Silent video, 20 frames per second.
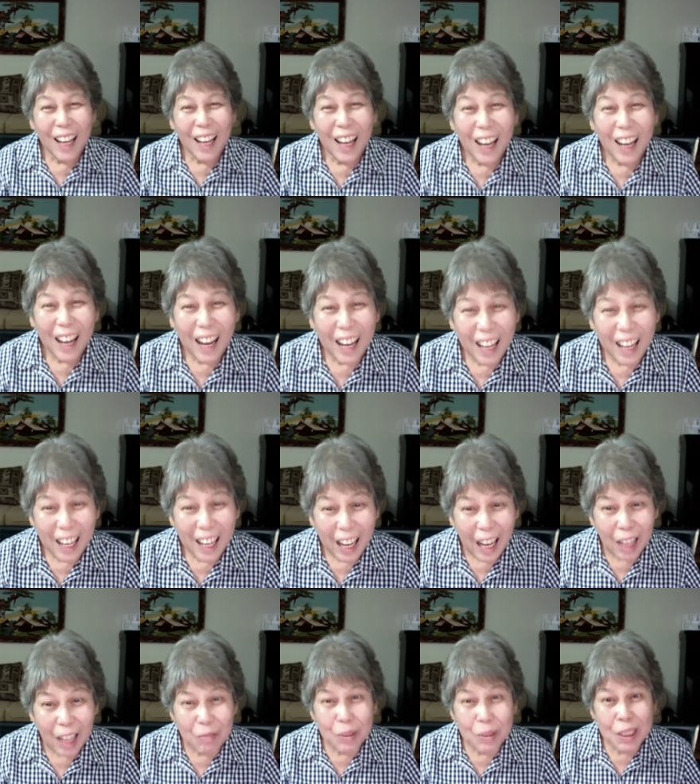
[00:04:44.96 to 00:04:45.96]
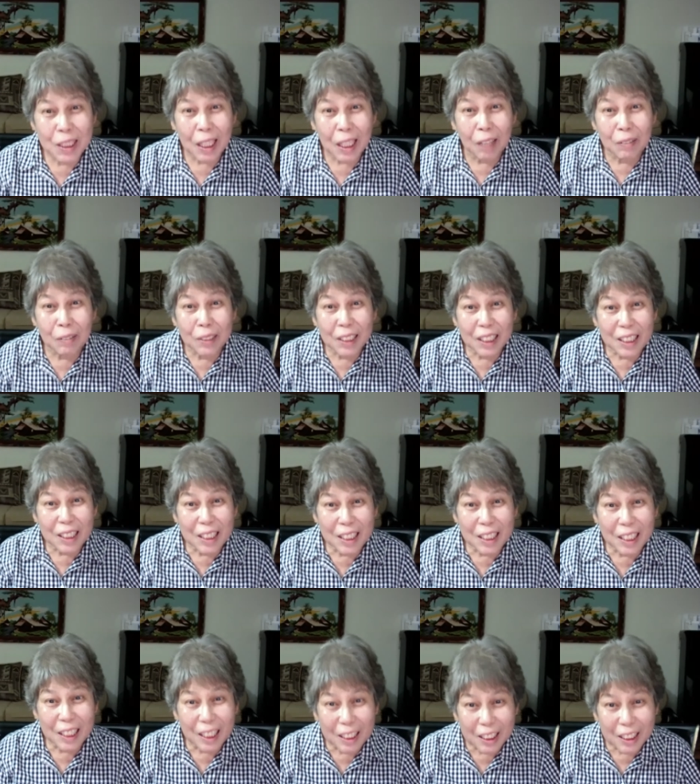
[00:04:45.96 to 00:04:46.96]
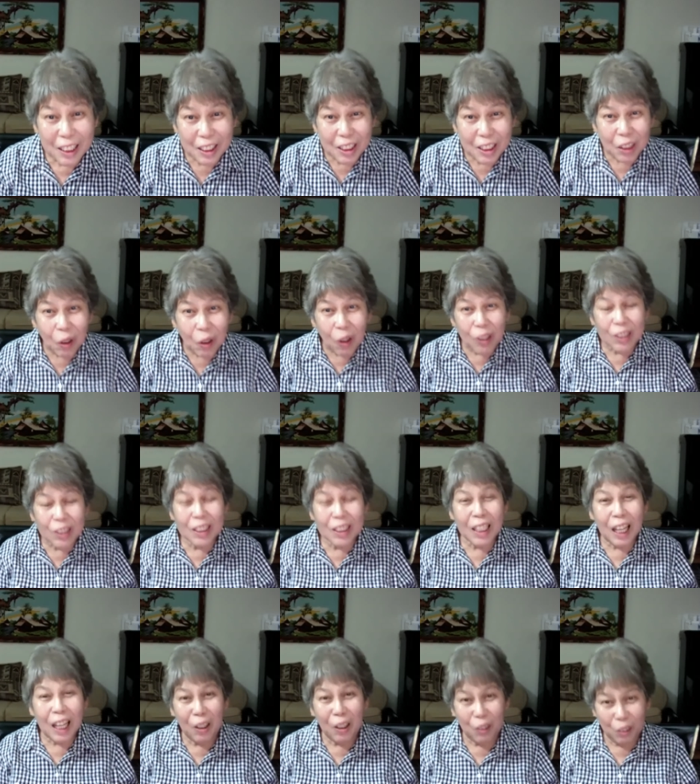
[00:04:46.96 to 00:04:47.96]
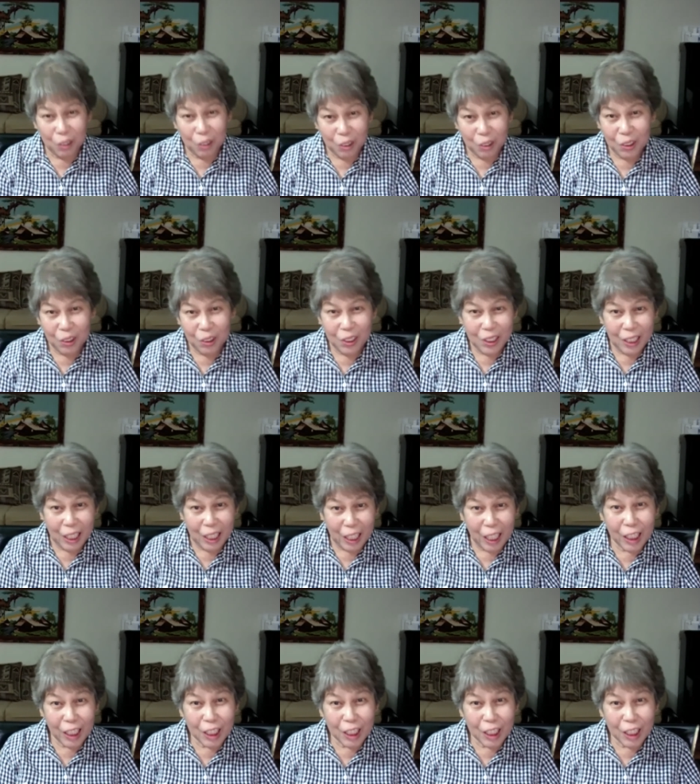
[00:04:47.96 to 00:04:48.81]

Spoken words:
I'm 76 years old now. Right?